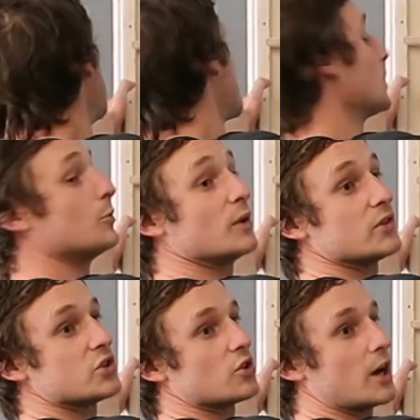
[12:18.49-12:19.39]
It's a little bit of
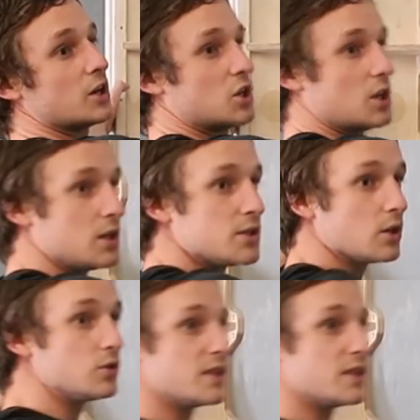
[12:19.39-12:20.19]
a stretch, so